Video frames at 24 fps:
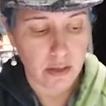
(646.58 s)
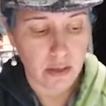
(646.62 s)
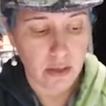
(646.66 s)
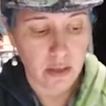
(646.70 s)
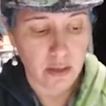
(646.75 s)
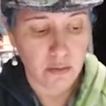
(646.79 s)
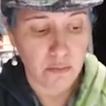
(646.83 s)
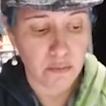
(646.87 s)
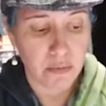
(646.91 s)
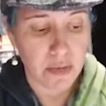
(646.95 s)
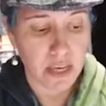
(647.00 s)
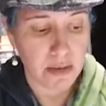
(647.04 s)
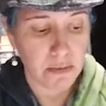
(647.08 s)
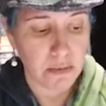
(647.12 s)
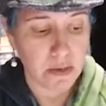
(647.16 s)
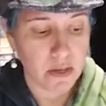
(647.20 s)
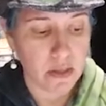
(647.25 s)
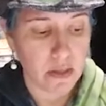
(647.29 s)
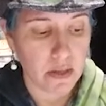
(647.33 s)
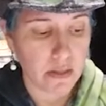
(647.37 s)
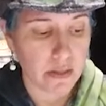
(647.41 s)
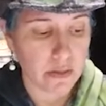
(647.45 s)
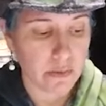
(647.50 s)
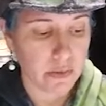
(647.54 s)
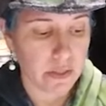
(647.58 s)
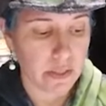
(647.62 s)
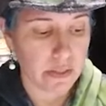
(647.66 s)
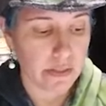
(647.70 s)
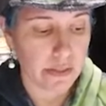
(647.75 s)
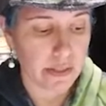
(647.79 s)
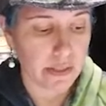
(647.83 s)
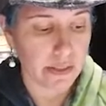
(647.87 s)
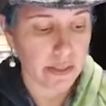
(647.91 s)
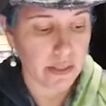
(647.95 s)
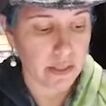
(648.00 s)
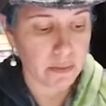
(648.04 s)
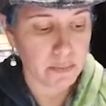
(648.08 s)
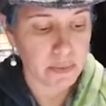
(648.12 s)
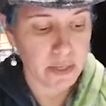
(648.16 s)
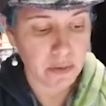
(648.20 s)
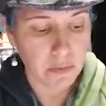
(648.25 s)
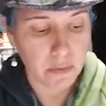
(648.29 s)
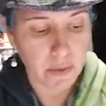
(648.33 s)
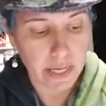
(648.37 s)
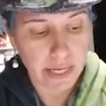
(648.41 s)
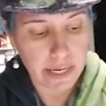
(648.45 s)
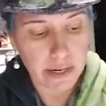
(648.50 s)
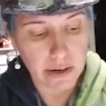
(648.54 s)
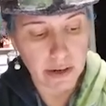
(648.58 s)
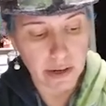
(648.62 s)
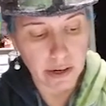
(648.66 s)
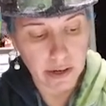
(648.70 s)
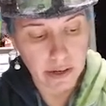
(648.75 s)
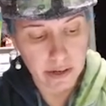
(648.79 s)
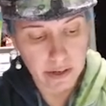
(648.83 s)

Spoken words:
Maybe this one's a little bit wider.